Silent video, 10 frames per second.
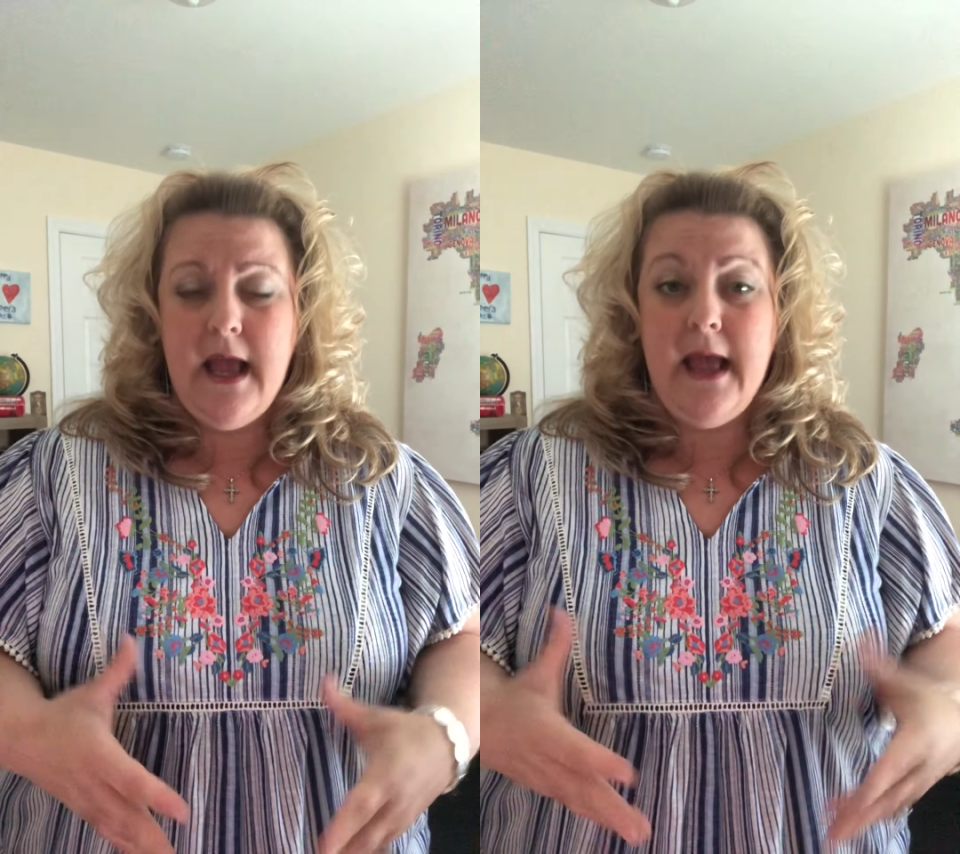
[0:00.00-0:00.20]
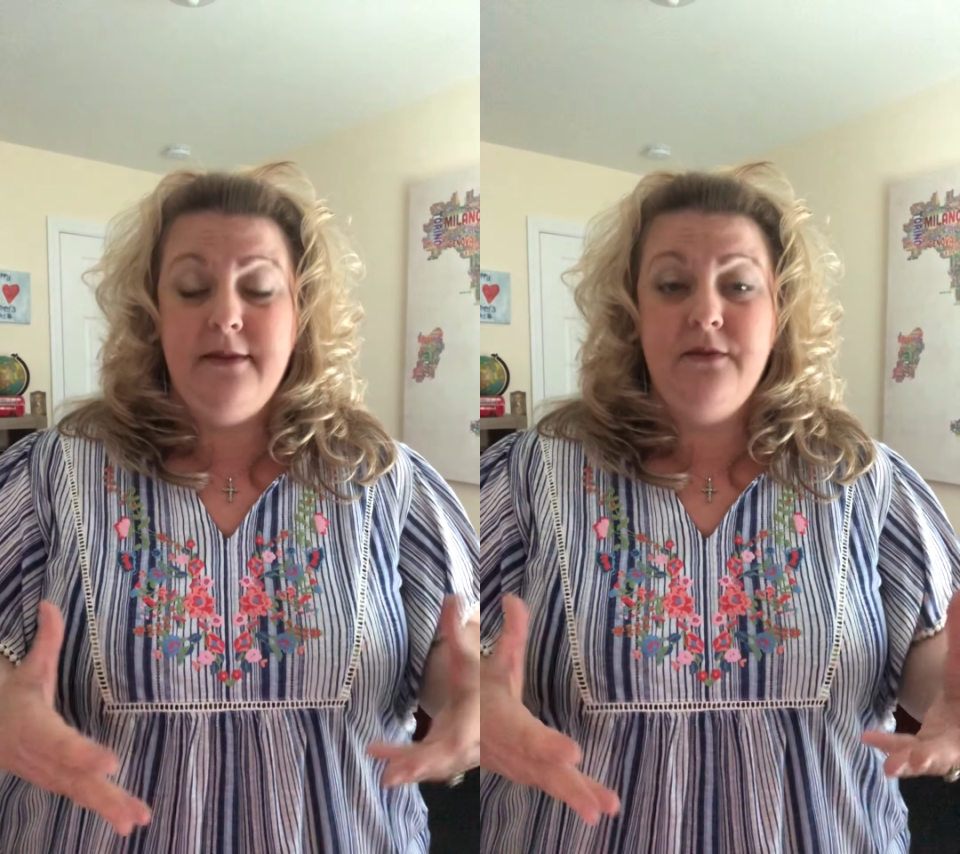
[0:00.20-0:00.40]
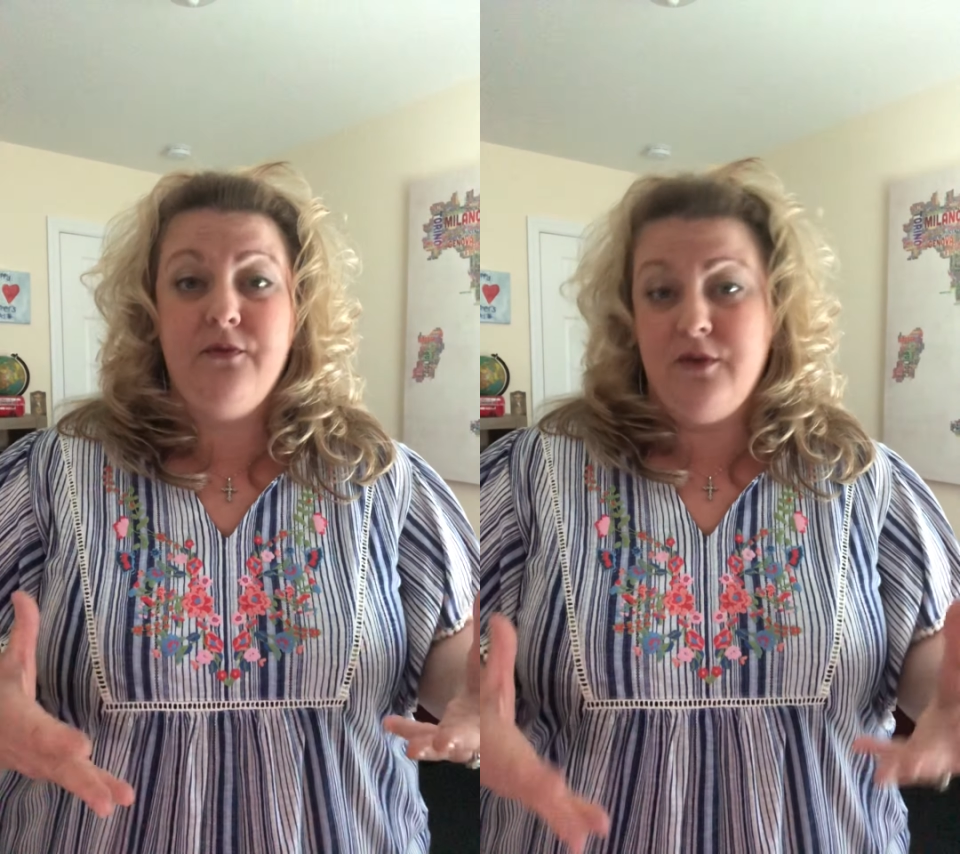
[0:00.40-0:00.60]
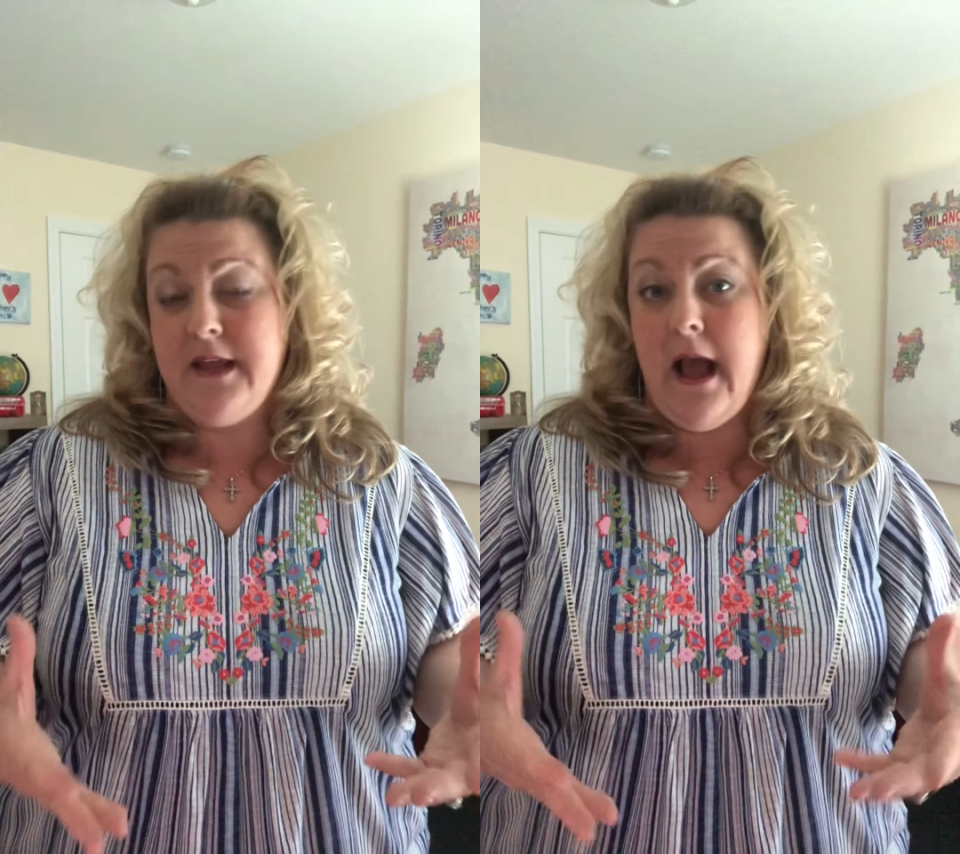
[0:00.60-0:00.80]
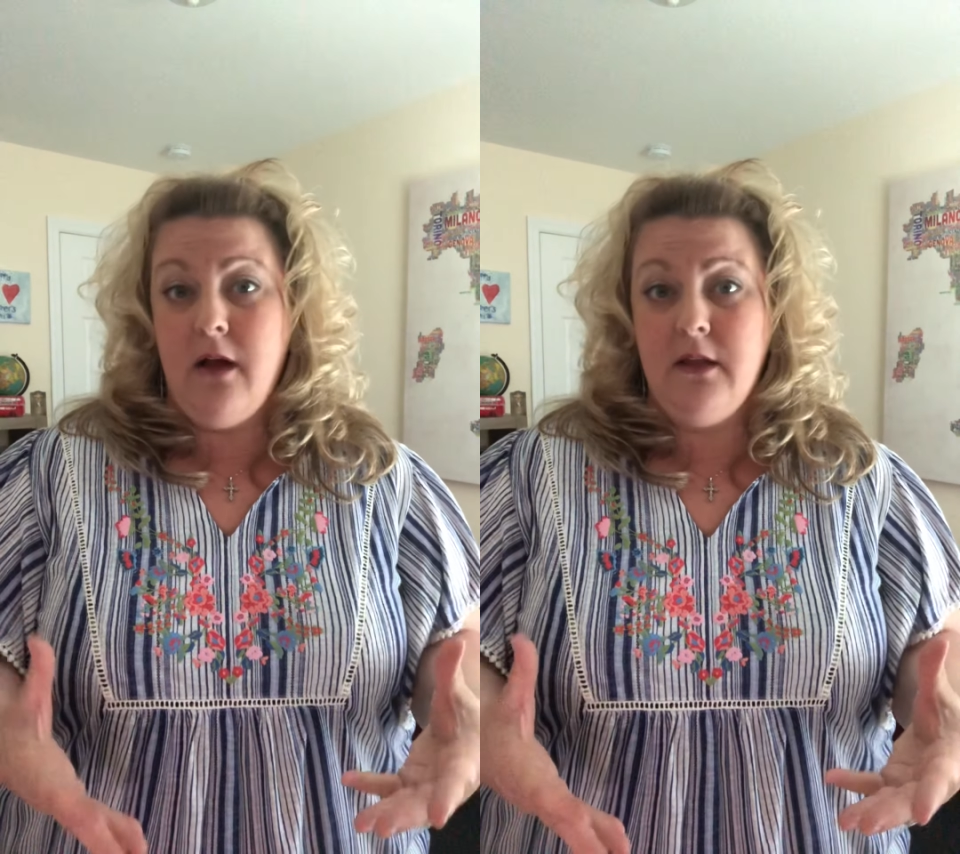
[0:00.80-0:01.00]
and for
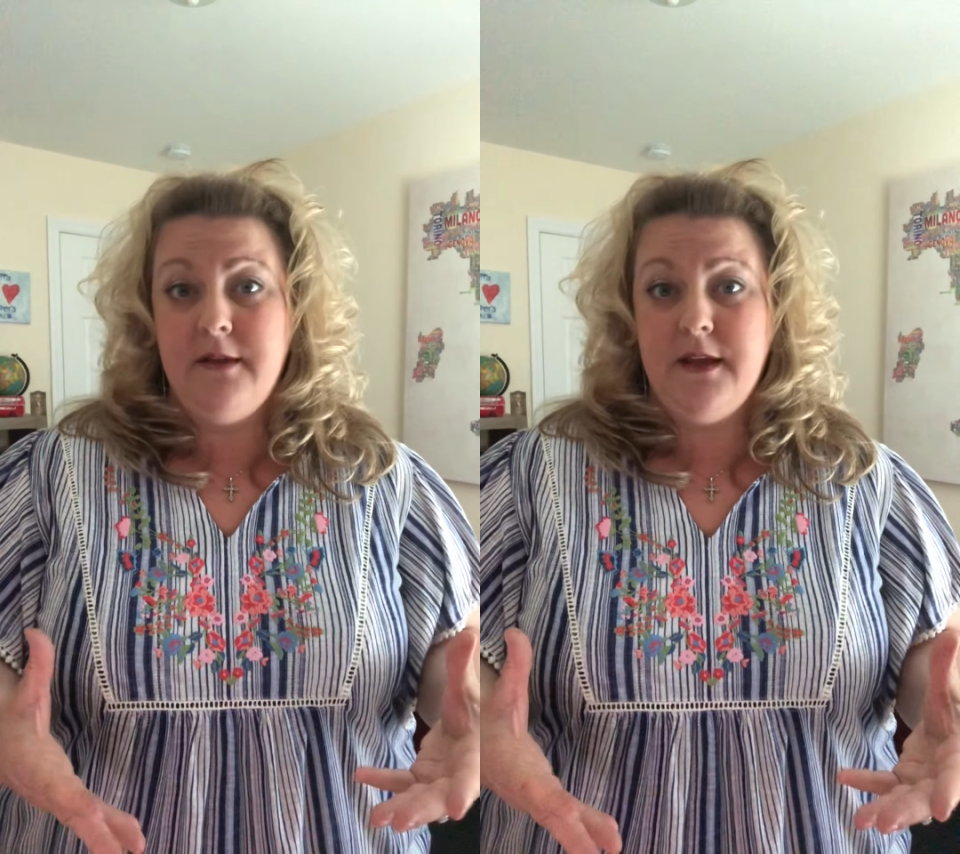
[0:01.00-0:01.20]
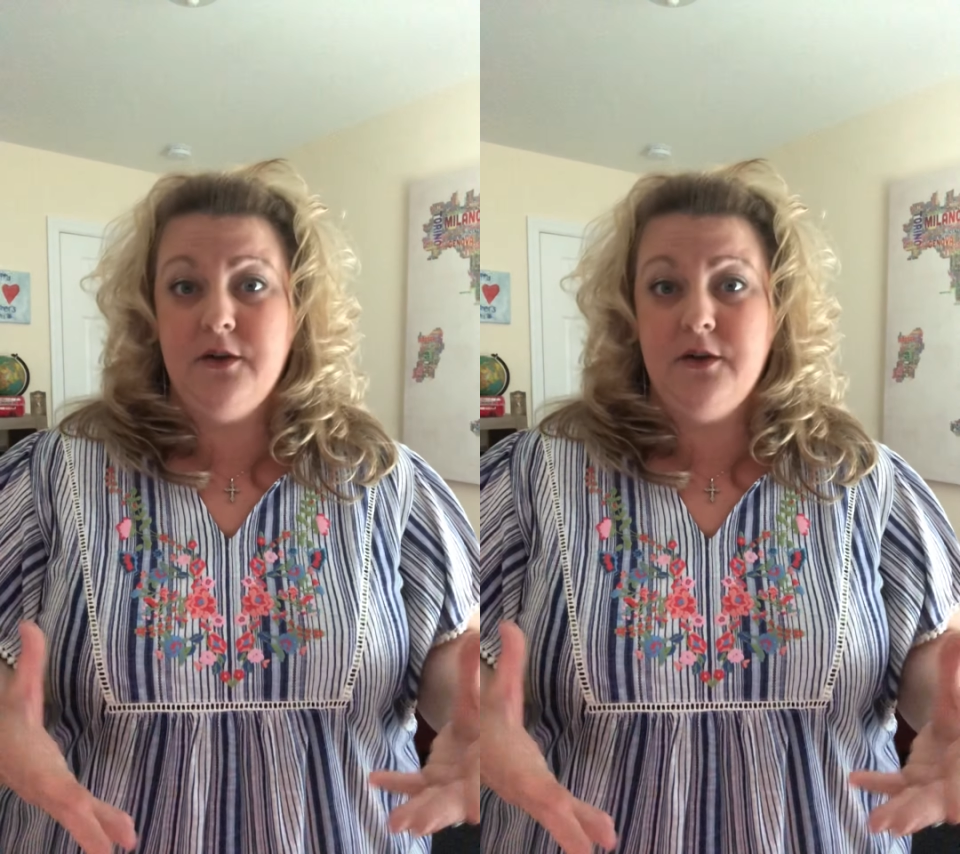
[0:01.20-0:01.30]
the outline that